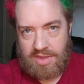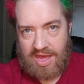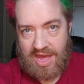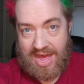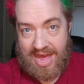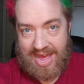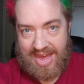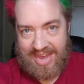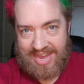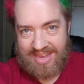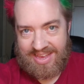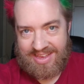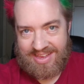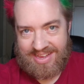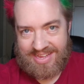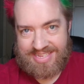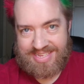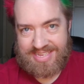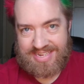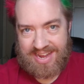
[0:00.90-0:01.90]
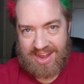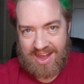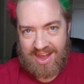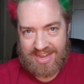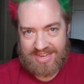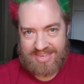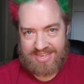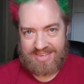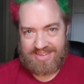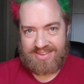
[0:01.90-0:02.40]
Hi, it's
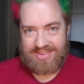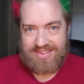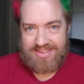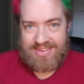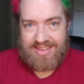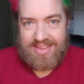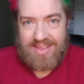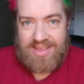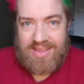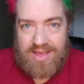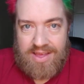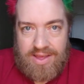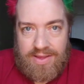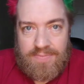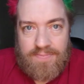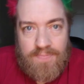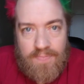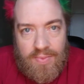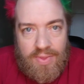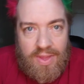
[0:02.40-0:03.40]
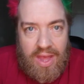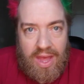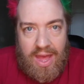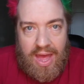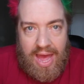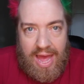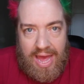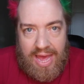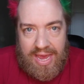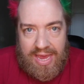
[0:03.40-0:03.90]
Doc.
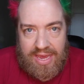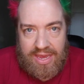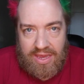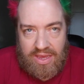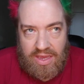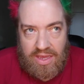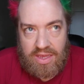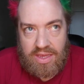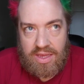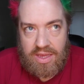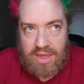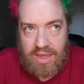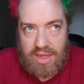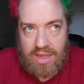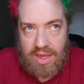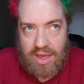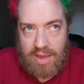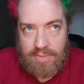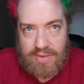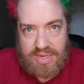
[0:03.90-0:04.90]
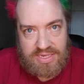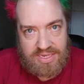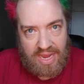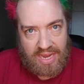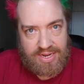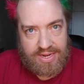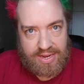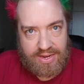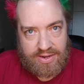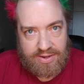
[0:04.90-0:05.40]
I am
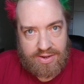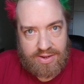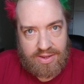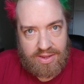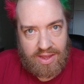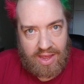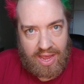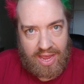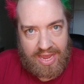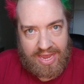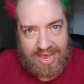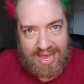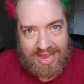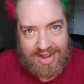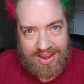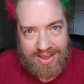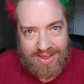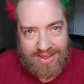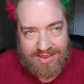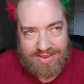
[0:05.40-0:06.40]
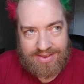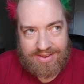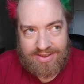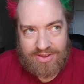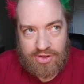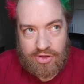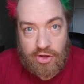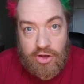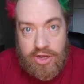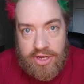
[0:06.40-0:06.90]
excited. I had a
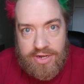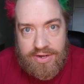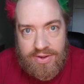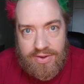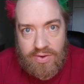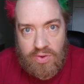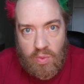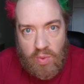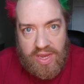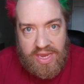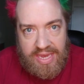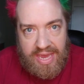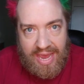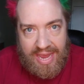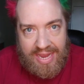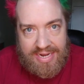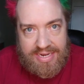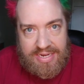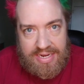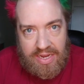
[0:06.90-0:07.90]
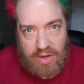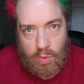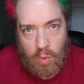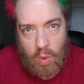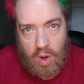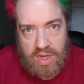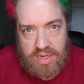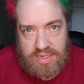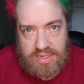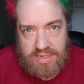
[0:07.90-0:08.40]
good weekend. It
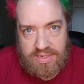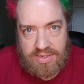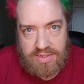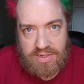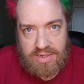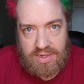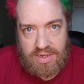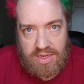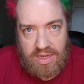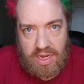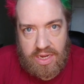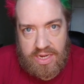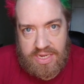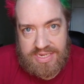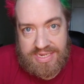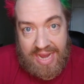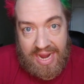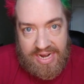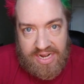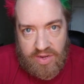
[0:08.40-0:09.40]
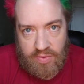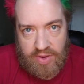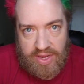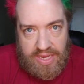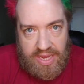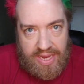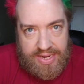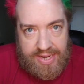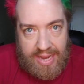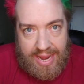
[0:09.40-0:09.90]
was an exciting
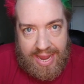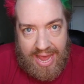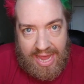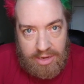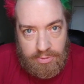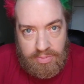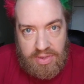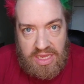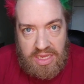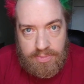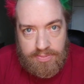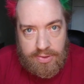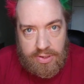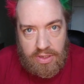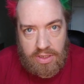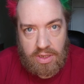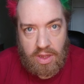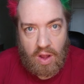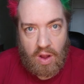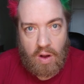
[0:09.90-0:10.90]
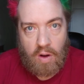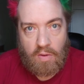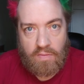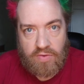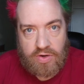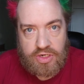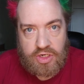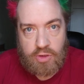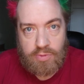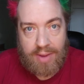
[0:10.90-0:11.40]
weekend. I had people
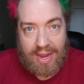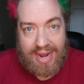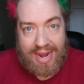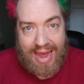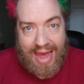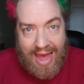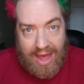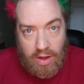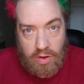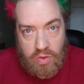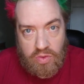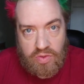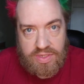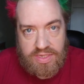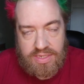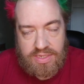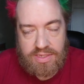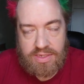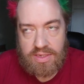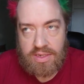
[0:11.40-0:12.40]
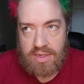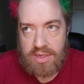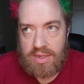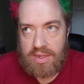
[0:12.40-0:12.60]
over to my house